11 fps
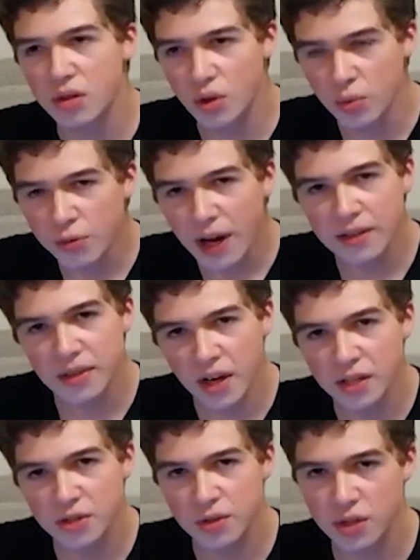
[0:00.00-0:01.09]
Umarak the
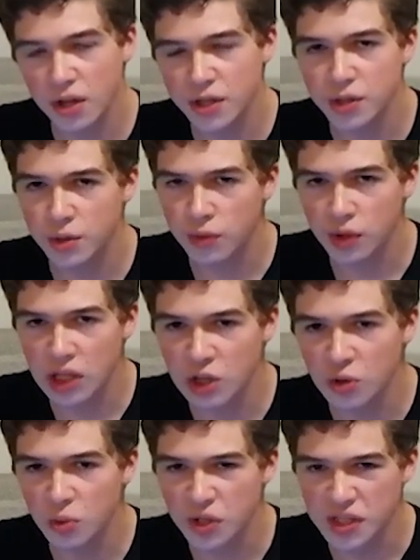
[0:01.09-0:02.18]
Hunter is also a really
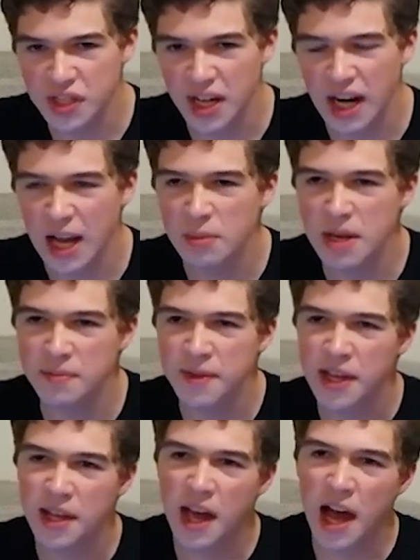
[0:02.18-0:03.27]
cool set. I mean,
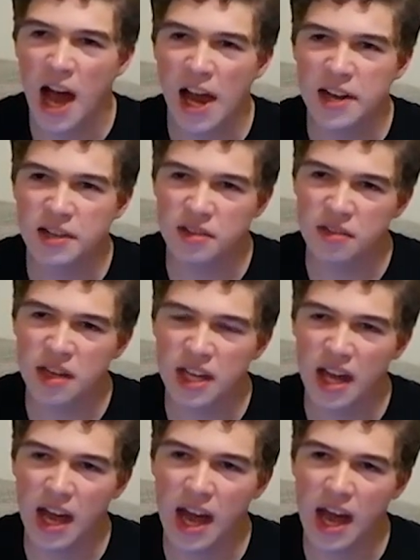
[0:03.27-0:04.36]
I didn't think
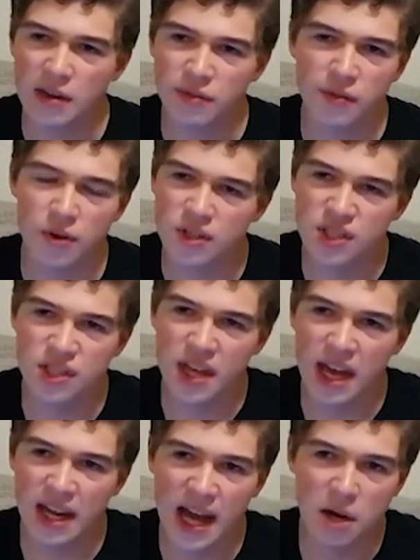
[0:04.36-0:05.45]
at first
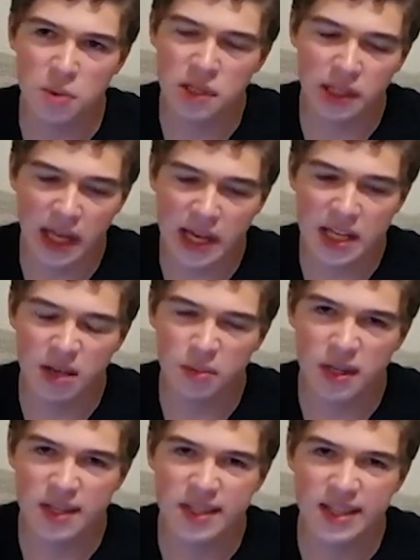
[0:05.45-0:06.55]
that I would like him
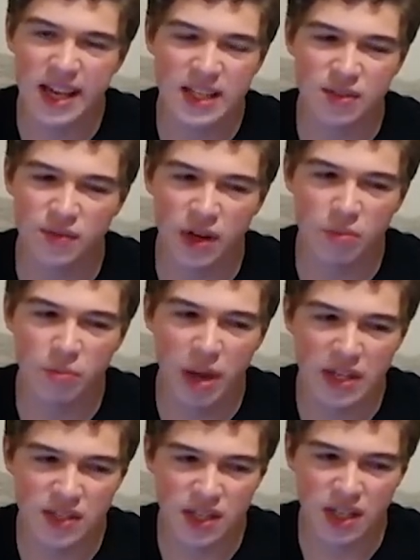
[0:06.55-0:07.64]
because he has a very
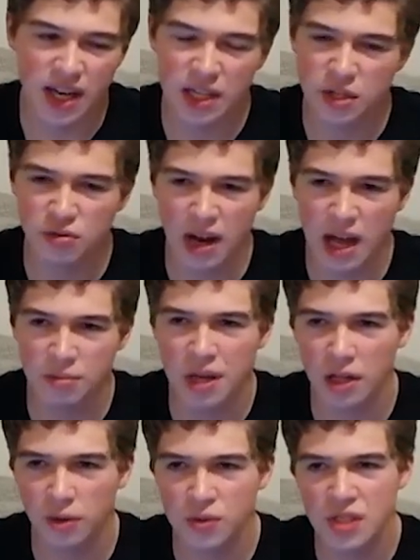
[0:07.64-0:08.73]
basic kind of drab
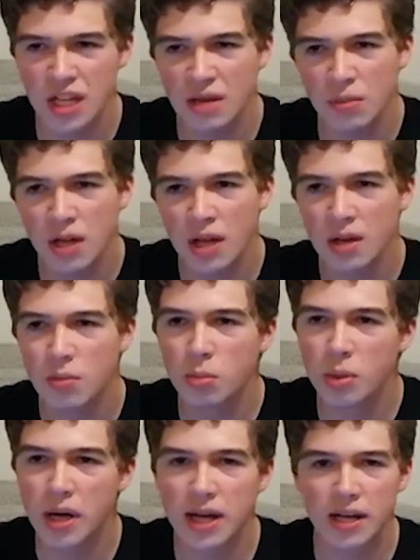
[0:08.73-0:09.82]
color scheme,
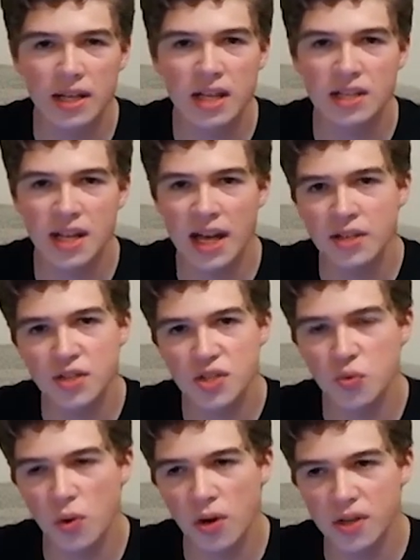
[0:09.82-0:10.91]
but it kind of
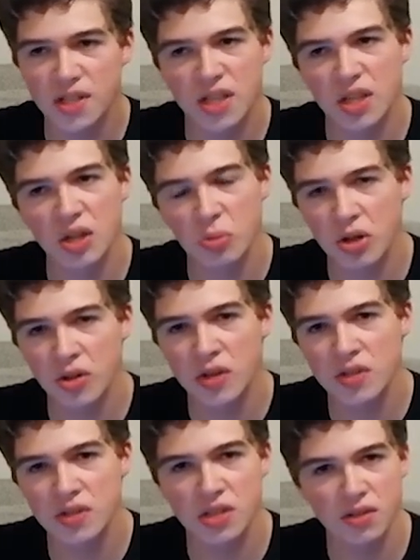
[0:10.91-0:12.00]
just works, and the build
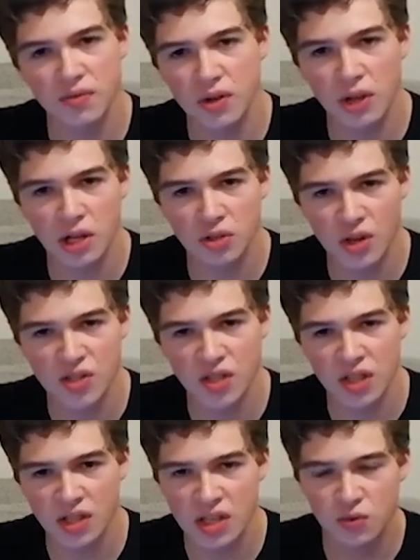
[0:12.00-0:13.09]
is fairly interesting,
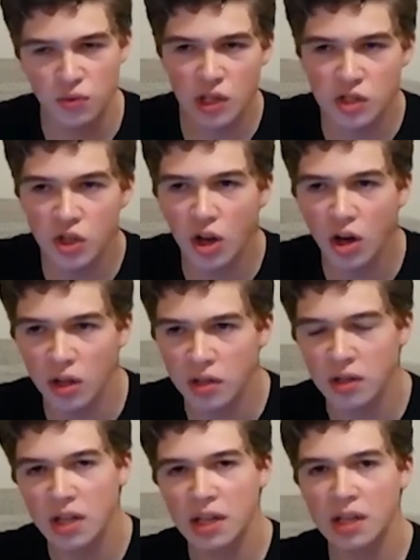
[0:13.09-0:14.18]
and he's really tall and
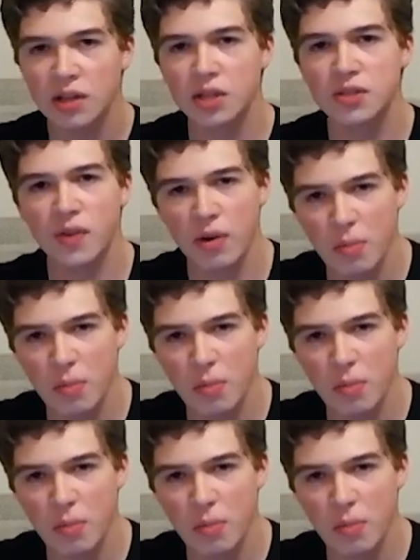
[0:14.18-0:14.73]
looks very